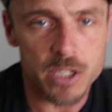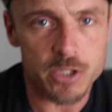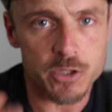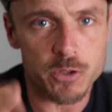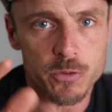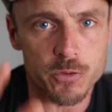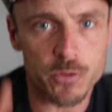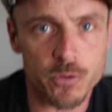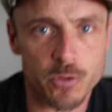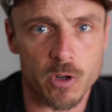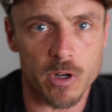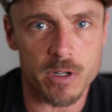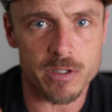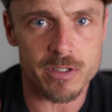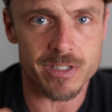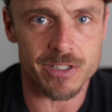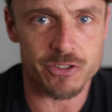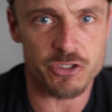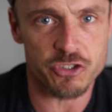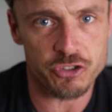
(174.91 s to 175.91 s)
you
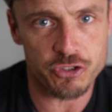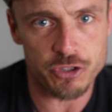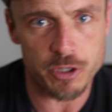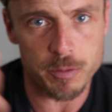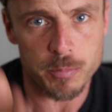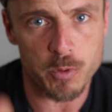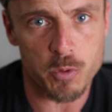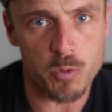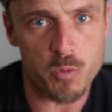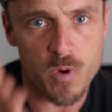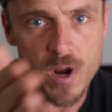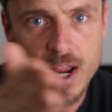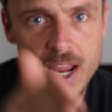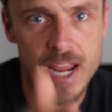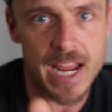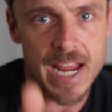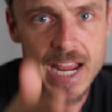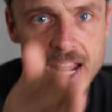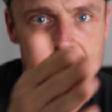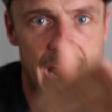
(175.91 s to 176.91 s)
start to chip
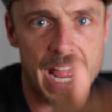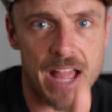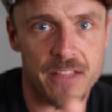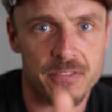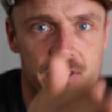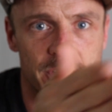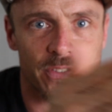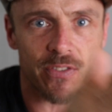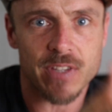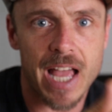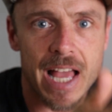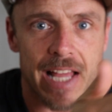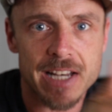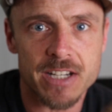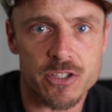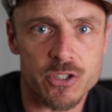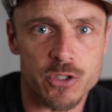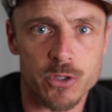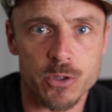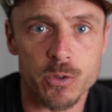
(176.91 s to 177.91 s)
away at this
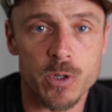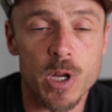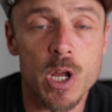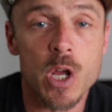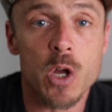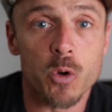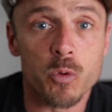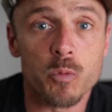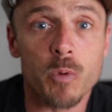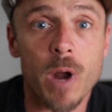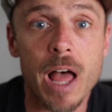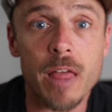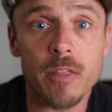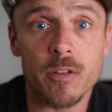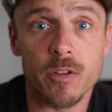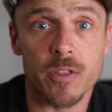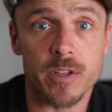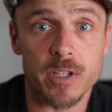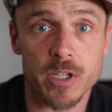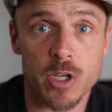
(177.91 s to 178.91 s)
attitude,
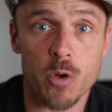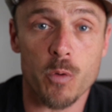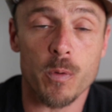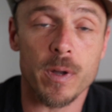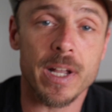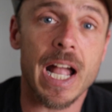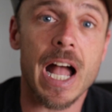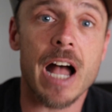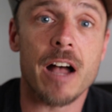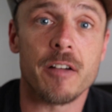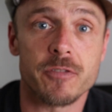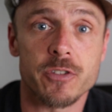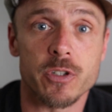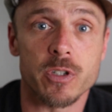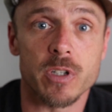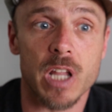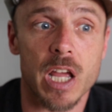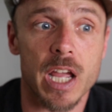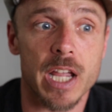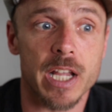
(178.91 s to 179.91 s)
rather than going
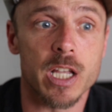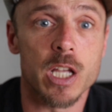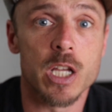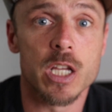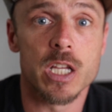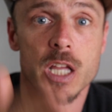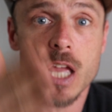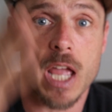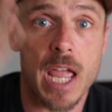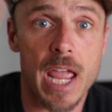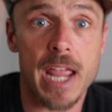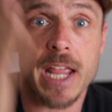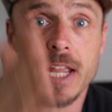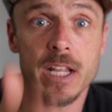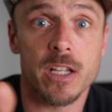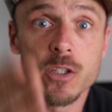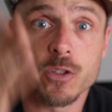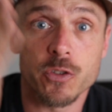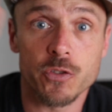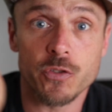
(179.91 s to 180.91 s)
after
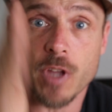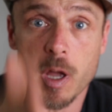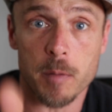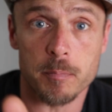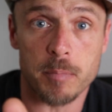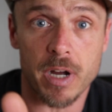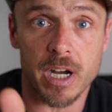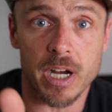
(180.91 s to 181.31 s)
hey, stop